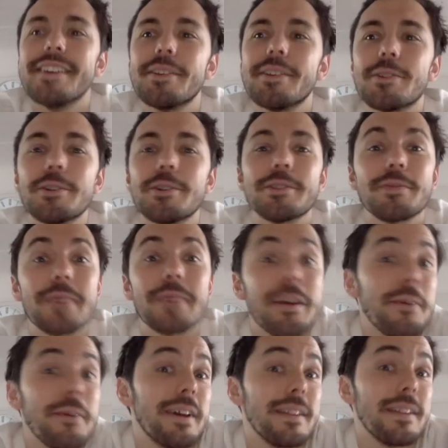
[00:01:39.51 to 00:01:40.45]
Sort of
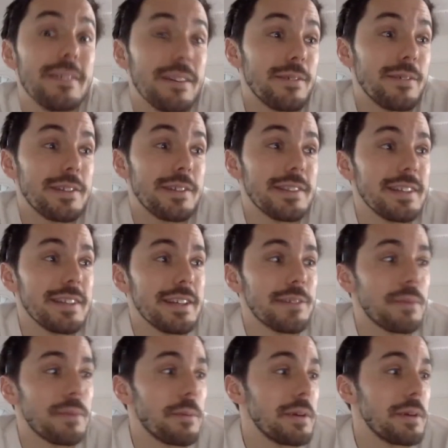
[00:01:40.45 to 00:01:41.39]
like when, which I think is
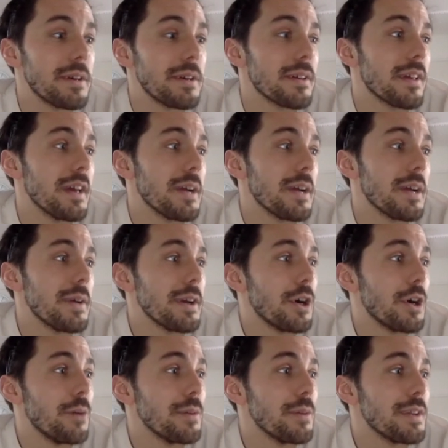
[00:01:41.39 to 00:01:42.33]
probably quite
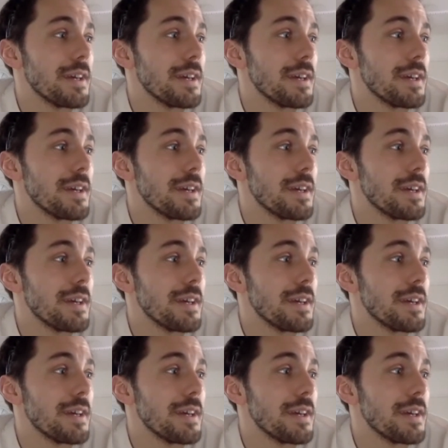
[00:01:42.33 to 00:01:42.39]
common.